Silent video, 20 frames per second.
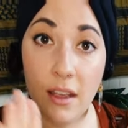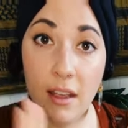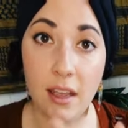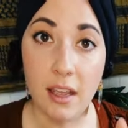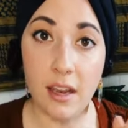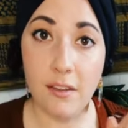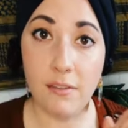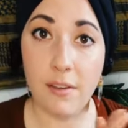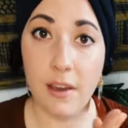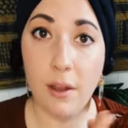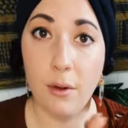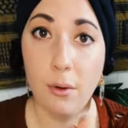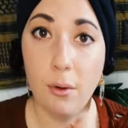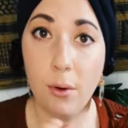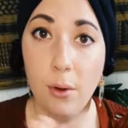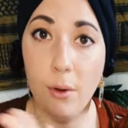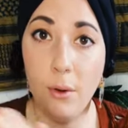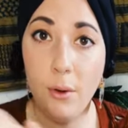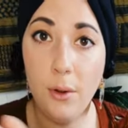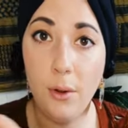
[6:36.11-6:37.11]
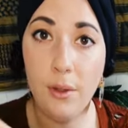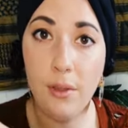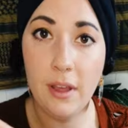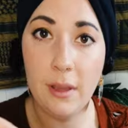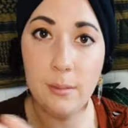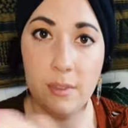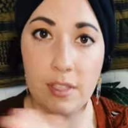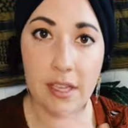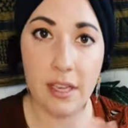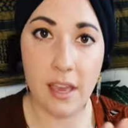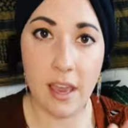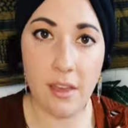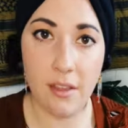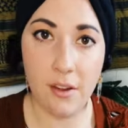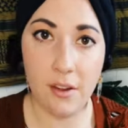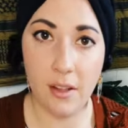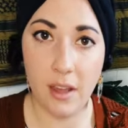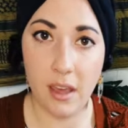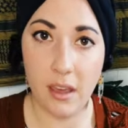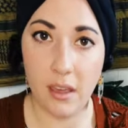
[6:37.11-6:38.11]
And if I roll them
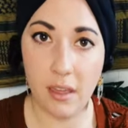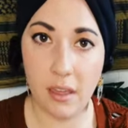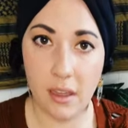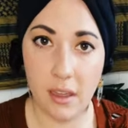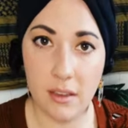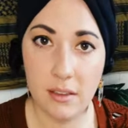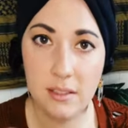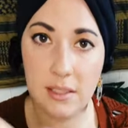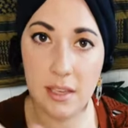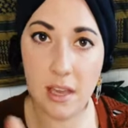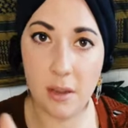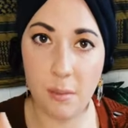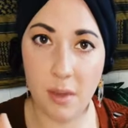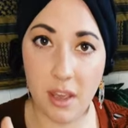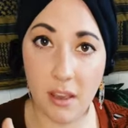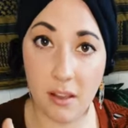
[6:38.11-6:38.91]
together like this on my